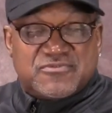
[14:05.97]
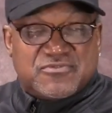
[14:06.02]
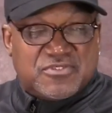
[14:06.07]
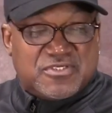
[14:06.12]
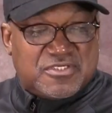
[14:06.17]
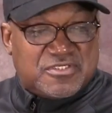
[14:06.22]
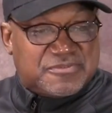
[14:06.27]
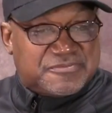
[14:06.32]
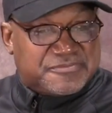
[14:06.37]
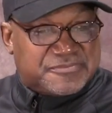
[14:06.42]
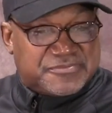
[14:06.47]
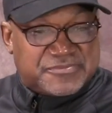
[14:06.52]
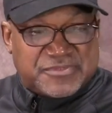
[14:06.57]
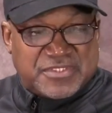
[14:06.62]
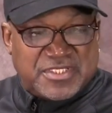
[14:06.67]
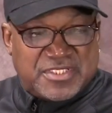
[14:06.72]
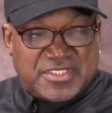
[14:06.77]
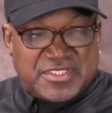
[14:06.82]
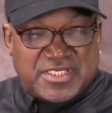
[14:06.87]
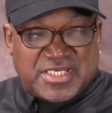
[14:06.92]

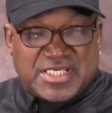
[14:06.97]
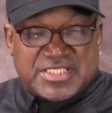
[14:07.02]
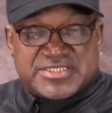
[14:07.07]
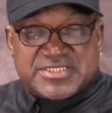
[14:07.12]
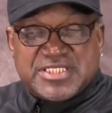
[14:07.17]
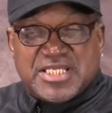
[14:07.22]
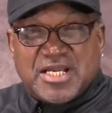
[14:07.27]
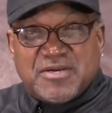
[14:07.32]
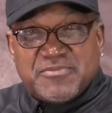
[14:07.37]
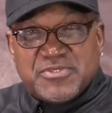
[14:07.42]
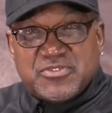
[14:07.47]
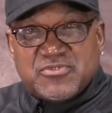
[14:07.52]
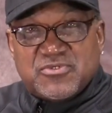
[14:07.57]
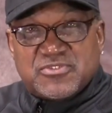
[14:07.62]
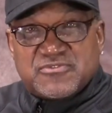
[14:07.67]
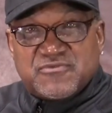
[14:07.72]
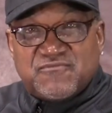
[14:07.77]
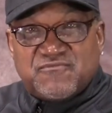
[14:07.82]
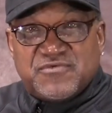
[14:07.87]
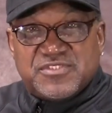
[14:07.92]
Like I said, I'll be doing
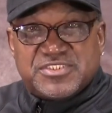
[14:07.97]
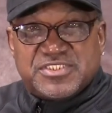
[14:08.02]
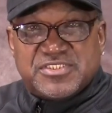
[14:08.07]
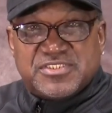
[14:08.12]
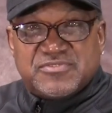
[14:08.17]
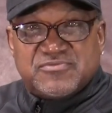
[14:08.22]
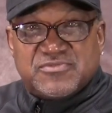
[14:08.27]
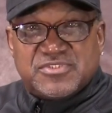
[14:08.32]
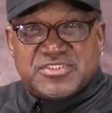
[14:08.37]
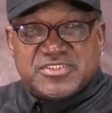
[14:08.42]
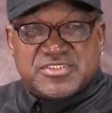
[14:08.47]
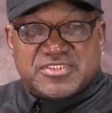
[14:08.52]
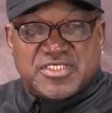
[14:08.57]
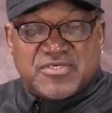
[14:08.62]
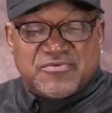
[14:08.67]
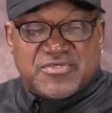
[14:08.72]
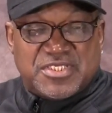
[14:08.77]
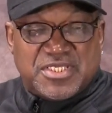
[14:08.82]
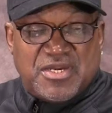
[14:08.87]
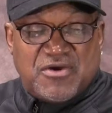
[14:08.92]
some fishing ones
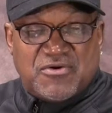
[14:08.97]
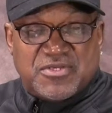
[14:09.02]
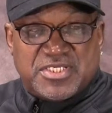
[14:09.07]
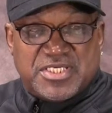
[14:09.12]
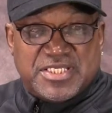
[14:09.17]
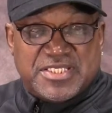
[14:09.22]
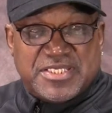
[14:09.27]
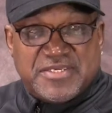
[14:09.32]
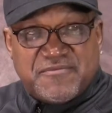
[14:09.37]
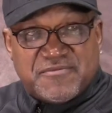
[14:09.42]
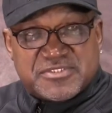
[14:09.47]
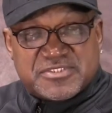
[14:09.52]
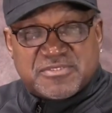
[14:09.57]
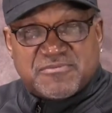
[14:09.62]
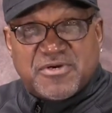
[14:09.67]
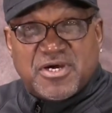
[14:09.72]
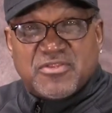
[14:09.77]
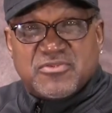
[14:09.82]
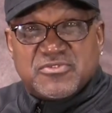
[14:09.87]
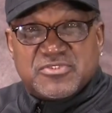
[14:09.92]
every now and then, even
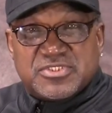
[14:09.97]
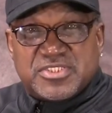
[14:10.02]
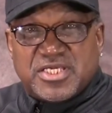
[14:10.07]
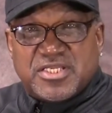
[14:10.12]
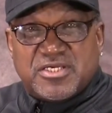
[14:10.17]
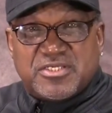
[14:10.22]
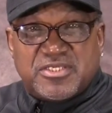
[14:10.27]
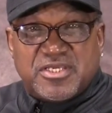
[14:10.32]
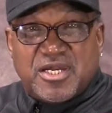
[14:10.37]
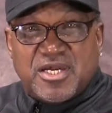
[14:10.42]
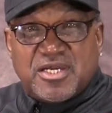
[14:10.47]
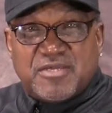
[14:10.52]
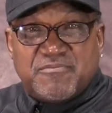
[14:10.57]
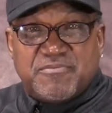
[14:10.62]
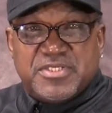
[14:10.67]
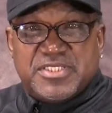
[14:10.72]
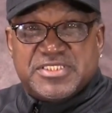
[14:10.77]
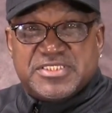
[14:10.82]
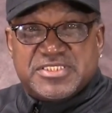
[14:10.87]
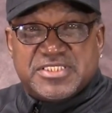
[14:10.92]
some others that are
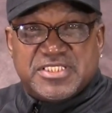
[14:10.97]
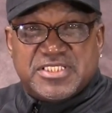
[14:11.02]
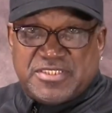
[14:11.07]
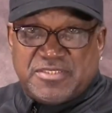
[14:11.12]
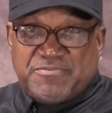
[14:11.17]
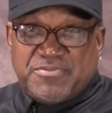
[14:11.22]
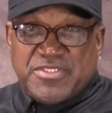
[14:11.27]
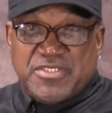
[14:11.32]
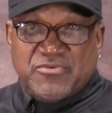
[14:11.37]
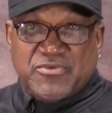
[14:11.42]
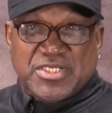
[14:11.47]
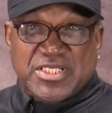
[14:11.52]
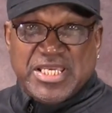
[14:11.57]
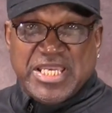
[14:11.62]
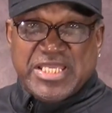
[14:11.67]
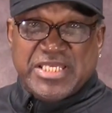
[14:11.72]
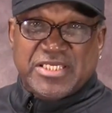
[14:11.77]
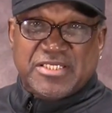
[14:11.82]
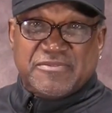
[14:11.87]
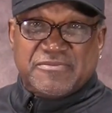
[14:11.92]
non-PCP
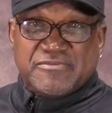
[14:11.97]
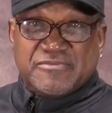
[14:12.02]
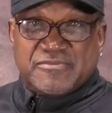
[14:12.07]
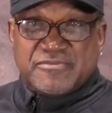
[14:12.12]
related.